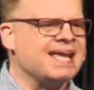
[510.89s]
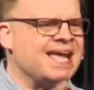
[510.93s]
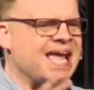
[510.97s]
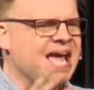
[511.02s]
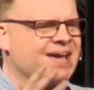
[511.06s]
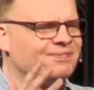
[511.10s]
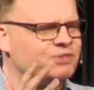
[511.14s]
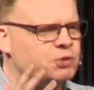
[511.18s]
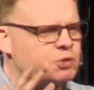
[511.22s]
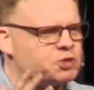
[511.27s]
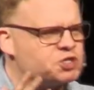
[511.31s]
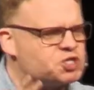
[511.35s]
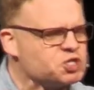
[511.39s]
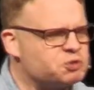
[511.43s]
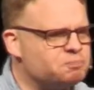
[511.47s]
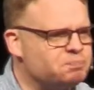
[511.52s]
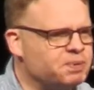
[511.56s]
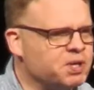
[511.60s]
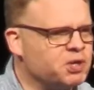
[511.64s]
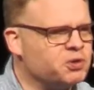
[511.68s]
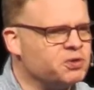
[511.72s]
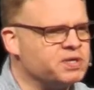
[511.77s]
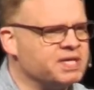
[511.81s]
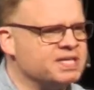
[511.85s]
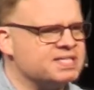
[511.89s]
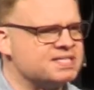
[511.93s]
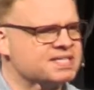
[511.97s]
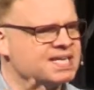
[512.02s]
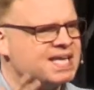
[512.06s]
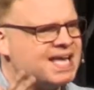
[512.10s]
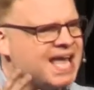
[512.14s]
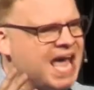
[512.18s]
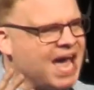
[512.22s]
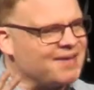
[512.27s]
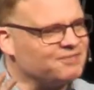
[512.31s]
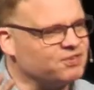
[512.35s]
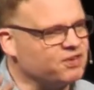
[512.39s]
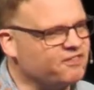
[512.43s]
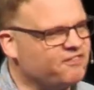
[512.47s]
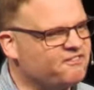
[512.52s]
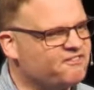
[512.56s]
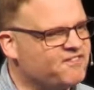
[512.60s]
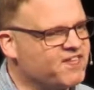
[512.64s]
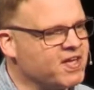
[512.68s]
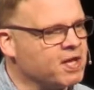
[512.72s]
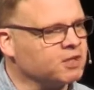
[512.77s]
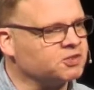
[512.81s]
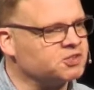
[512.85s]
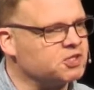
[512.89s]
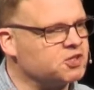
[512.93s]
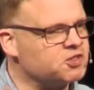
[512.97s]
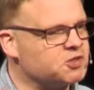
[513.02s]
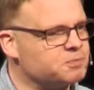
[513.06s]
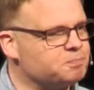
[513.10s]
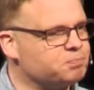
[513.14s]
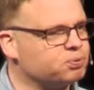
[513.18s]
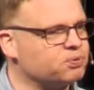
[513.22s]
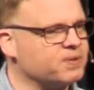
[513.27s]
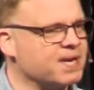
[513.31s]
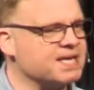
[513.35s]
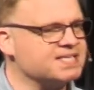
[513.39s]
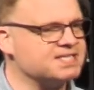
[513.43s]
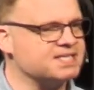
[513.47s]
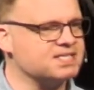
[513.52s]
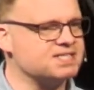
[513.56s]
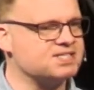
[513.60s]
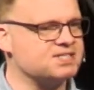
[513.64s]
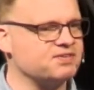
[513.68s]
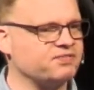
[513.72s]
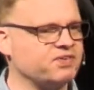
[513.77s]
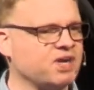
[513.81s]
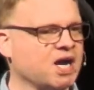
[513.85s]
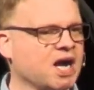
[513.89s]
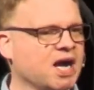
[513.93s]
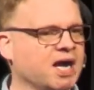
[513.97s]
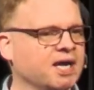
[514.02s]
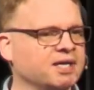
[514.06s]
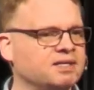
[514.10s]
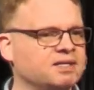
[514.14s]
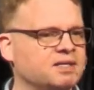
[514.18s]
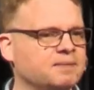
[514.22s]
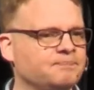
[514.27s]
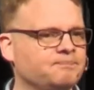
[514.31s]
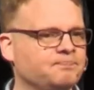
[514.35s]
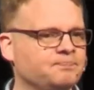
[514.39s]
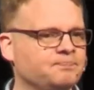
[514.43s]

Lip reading: have you experienced, have you felt the presence of God,